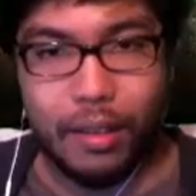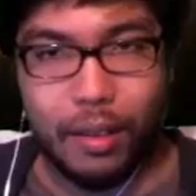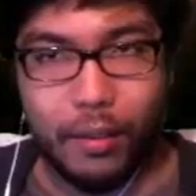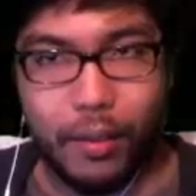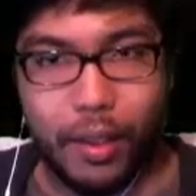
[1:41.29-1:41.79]
not
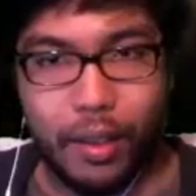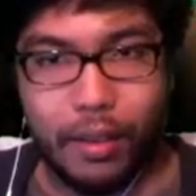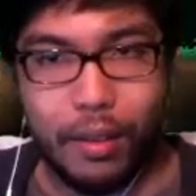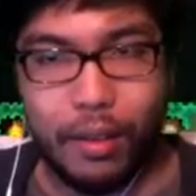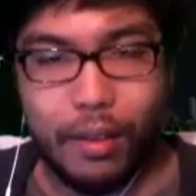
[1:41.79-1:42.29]
over yet.
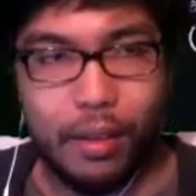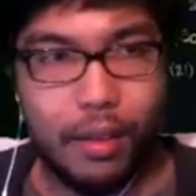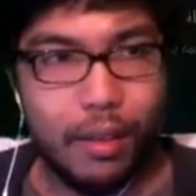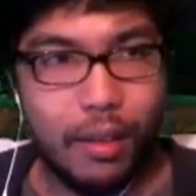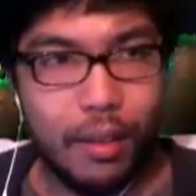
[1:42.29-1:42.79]

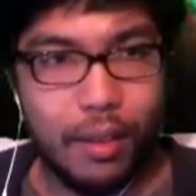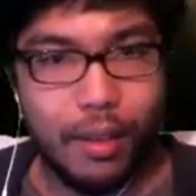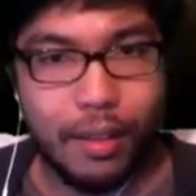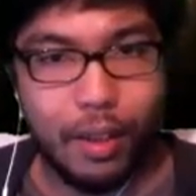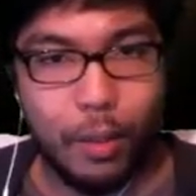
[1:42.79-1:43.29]

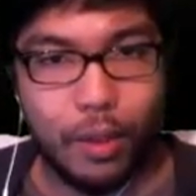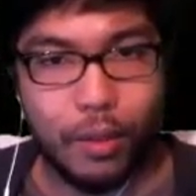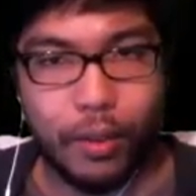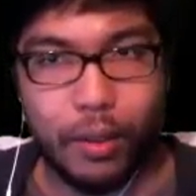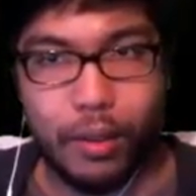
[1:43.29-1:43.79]
It's almost over.